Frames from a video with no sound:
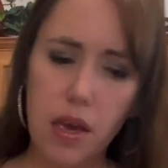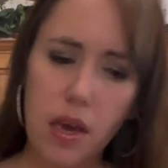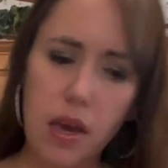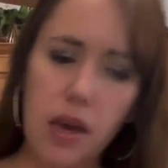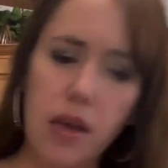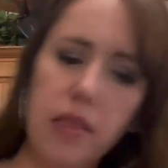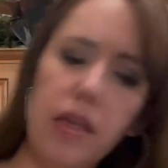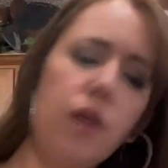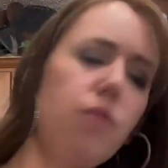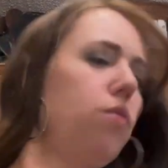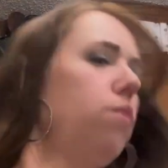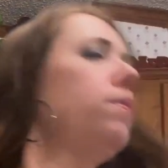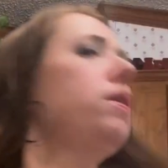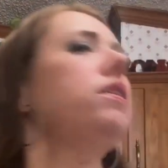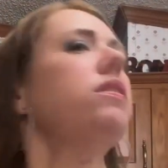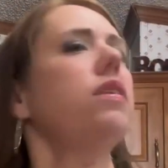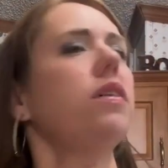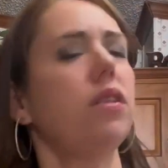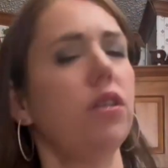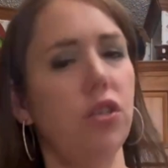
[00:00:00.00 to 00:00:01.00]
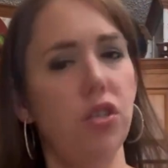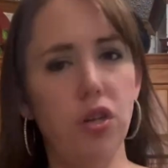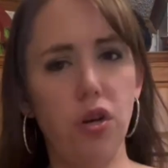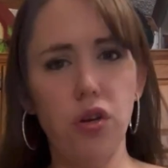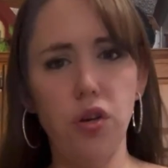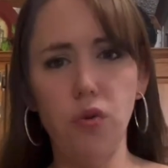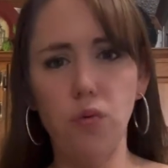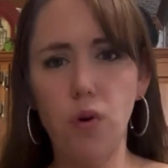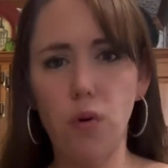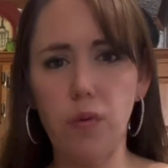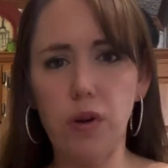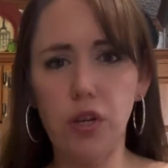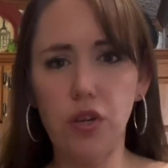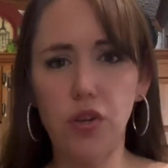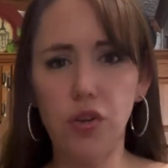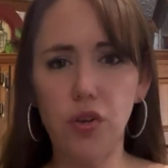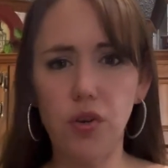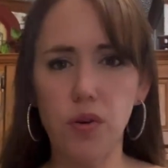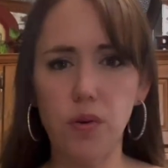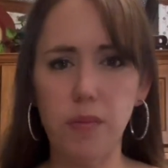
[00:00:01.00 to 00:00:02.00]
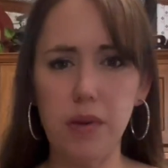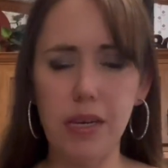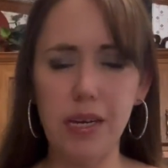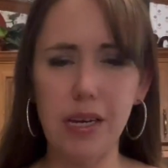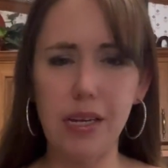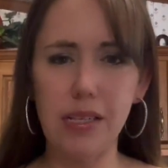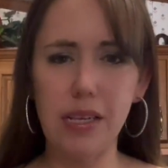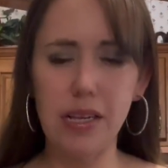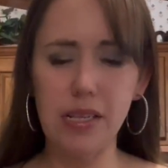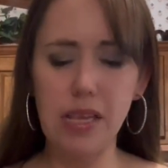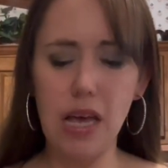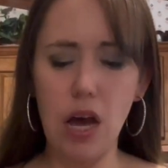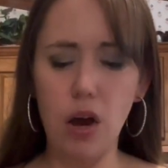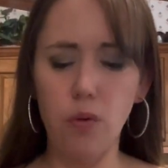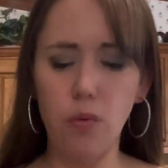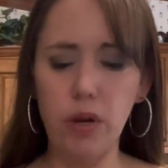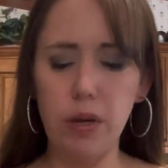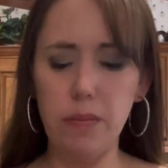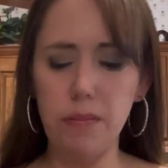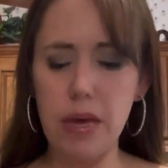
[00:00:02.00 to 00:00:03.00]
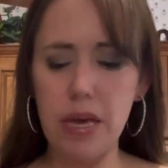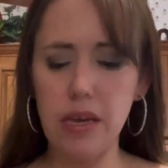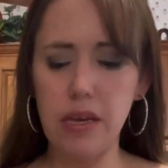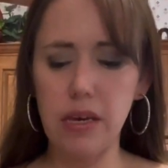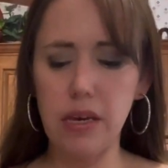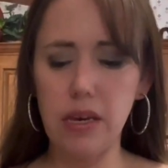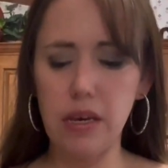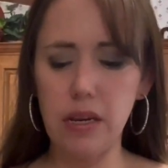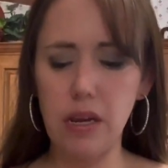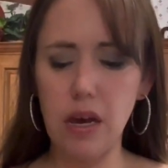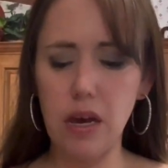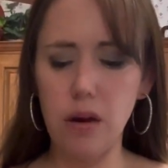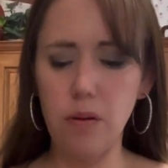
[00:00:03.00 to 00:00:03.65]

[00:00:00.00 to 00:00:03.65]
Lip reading: And that will basically show you what we do, because that's how we make it.